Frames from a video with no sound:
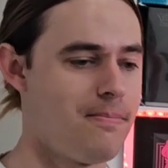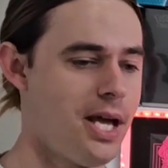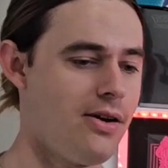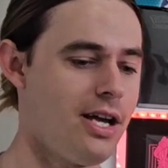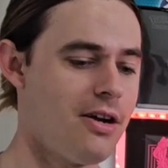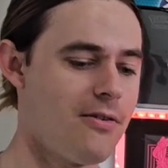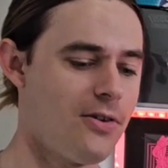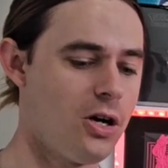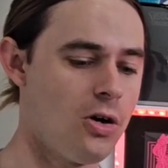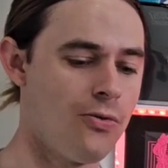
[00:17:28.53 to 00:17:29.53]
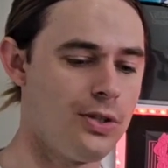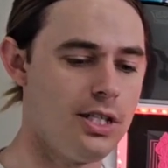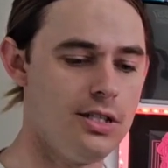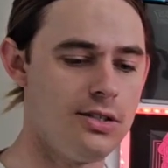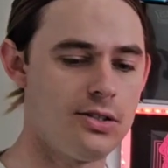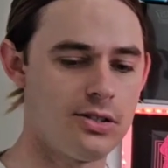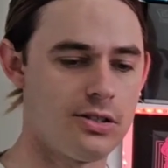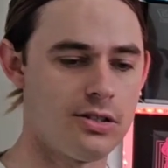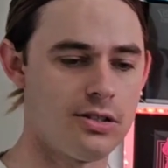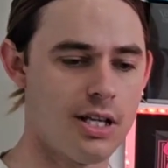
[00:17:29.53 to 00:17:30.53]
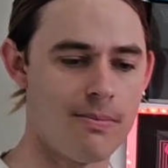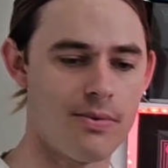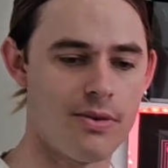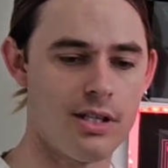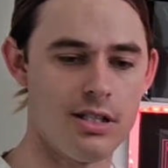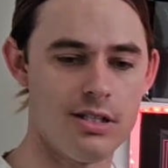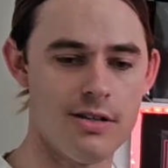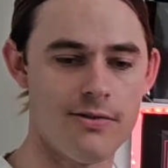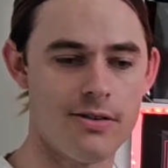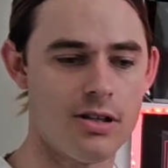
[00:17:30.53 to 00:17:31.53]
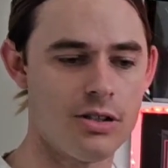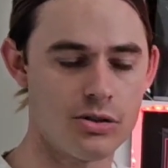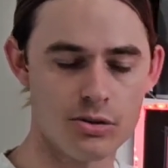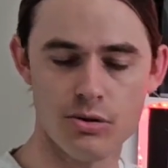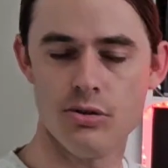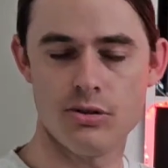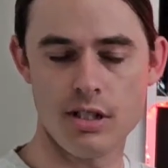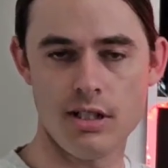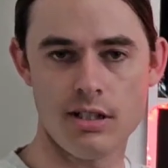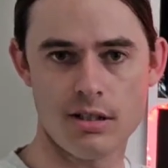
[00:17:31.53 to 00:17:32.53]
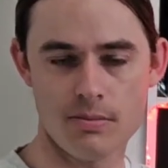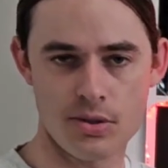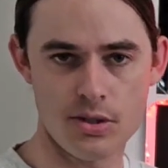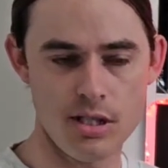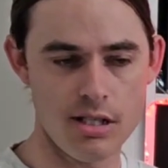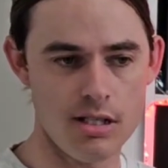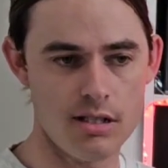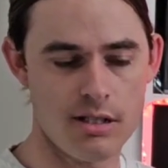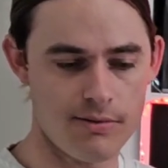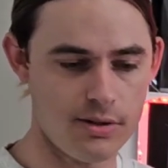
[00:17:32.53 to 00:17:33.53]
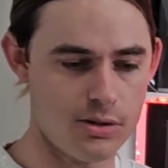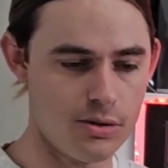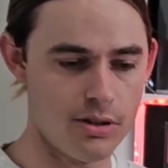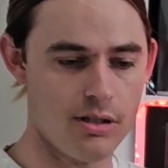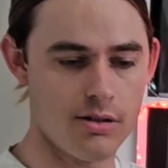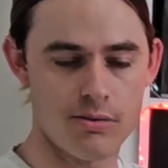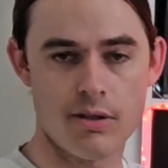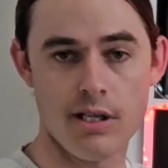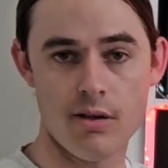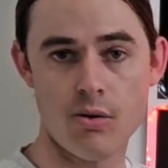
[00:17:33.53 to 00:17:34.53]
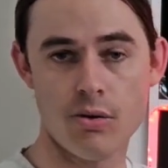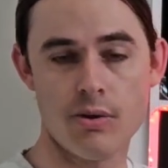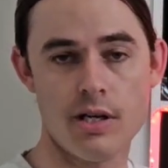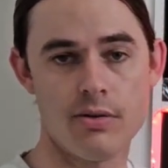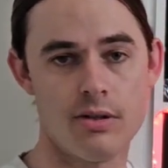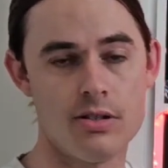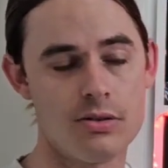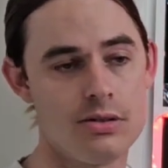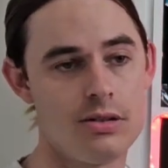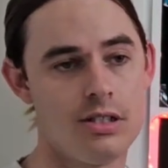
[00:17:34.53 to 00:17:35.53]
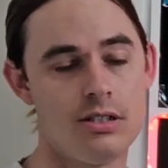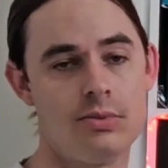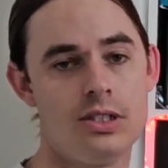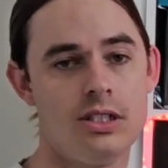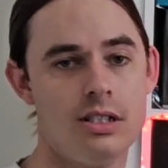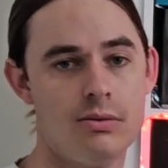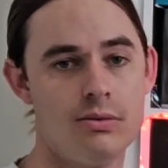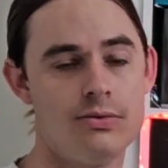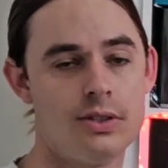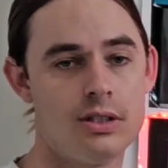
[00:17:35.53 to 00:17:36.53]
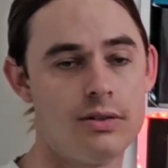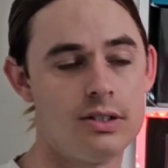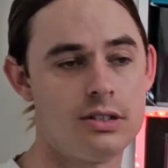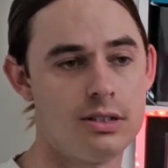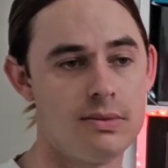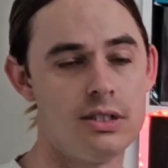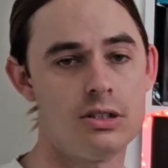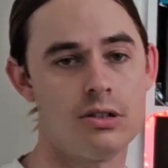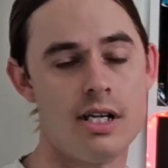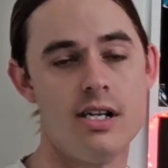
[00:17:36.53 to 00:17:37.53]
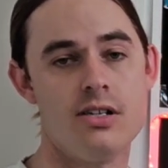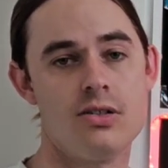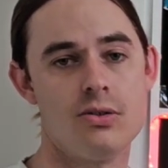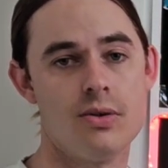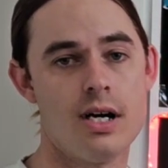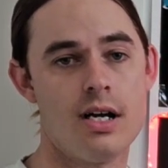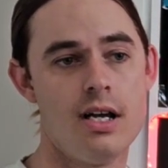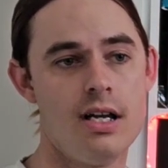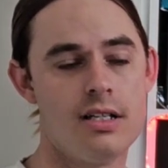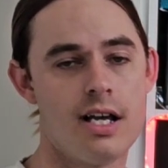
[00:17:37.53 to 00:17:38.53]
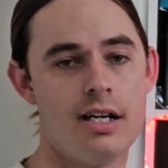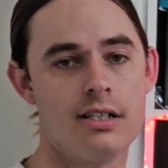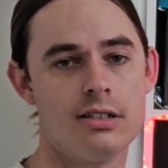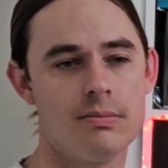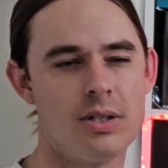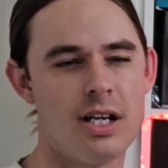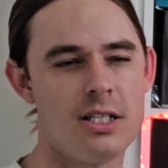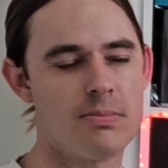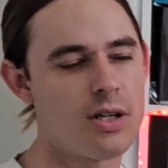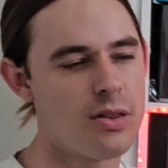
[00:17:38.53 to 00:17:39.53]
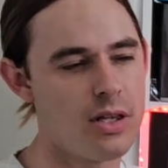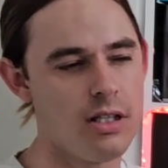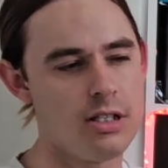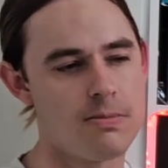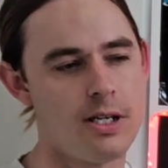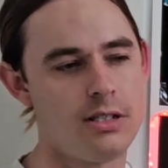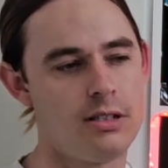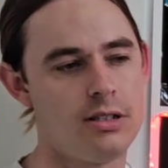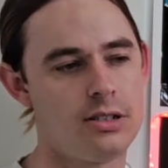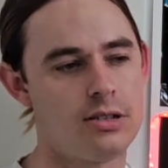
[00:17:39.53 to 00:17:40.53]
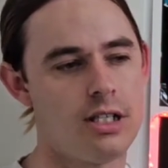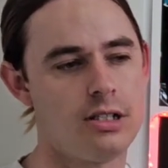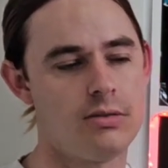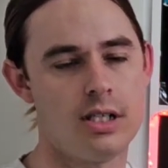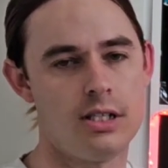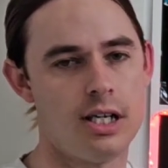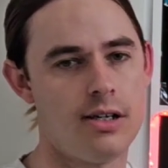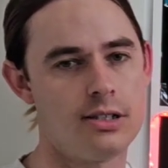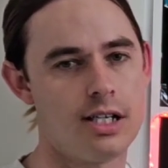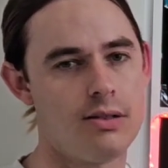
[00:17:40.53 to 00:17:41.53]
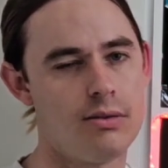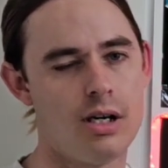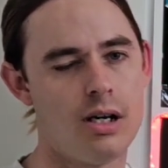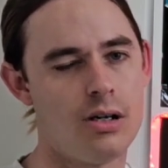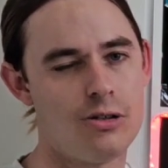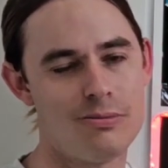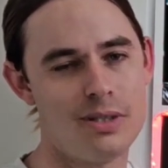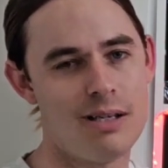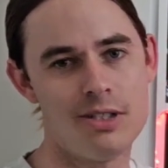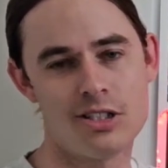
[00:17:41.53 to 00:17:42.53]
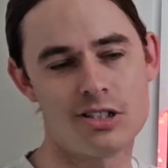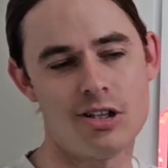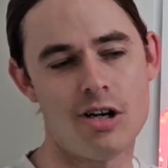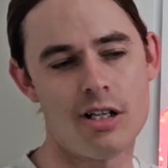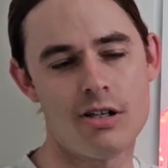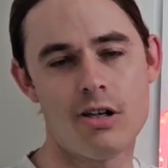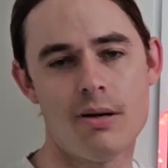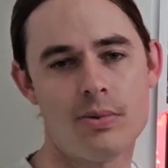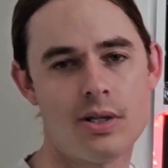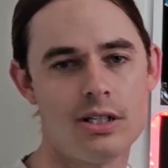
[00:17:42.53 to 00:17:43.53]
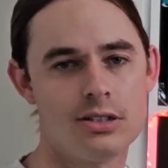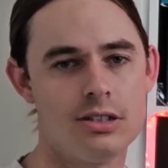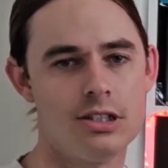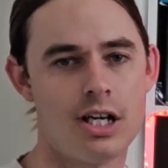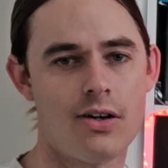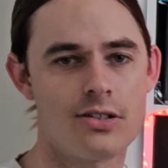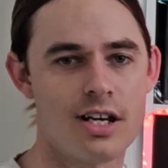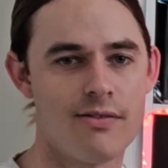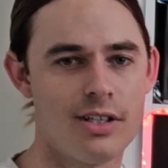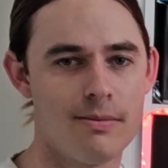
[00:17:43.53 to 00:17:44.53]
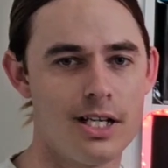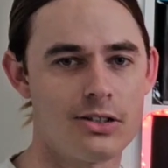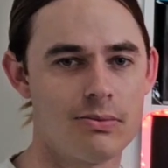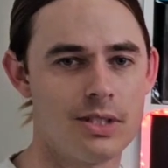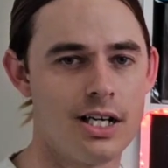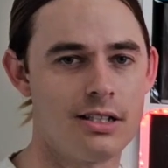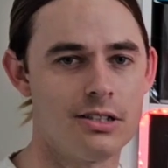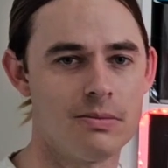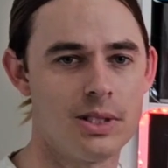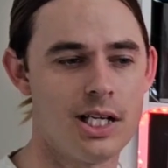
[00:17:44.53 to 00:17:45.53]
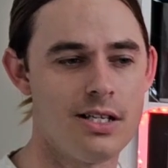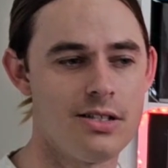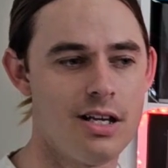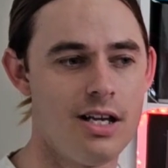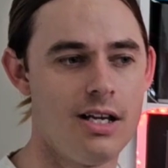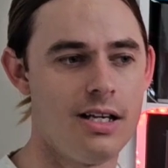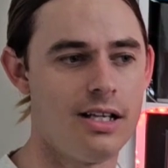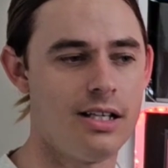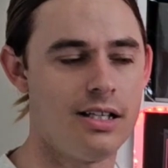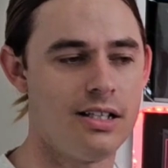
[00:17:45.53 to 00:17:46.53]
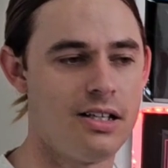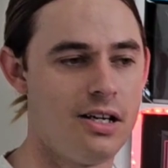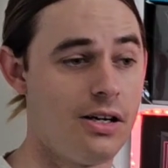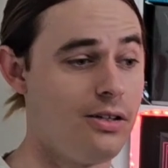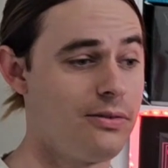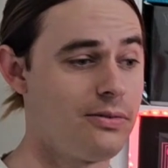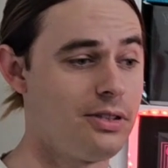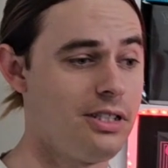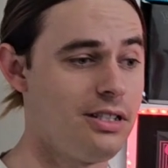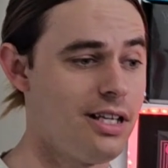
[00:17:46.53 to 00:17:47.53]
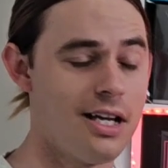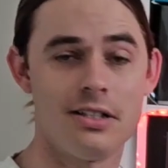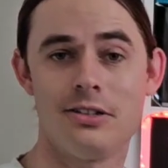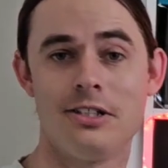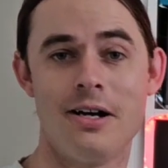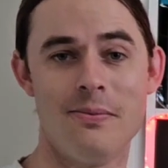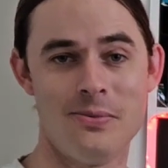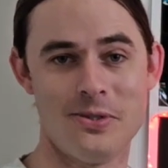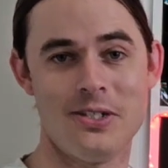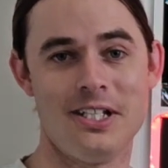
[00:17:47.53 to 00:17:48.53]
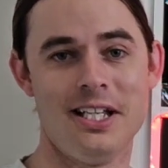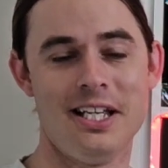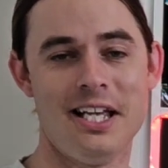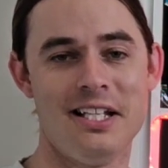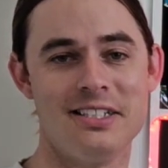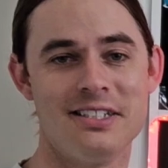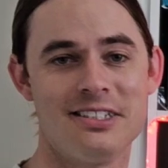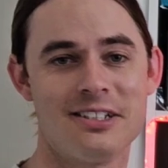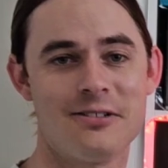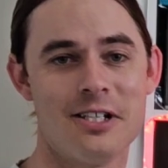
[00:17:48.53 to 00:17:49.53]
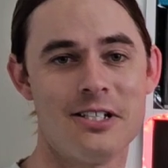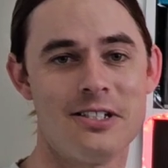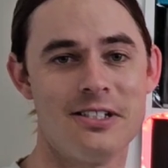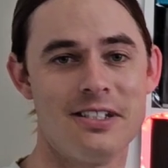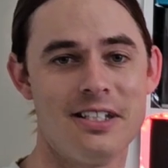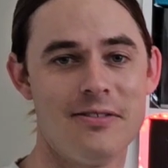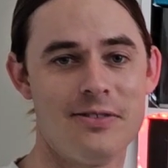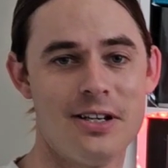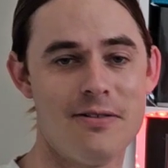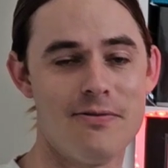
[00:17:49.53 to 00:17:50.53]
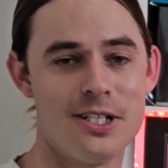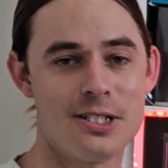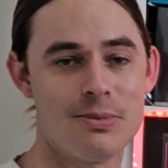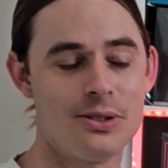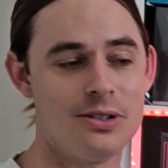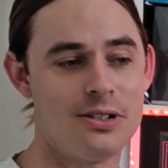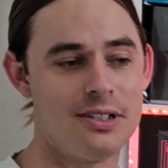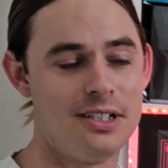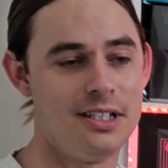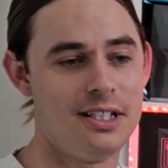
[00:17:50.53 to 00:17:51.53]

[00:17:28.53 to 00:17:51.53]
Paldea Evolved is something different. I do think Obsidian, if we're talking the three all the way through, I do think Obsidian will follow a similar trend to Darkness Ablaze, but I think the special illustration rare Charizard will hold maybe a slightly higher price than Charizard VMAX from Darkness Ablaze. Hopefully that somewhat answers the question if they're investable or not.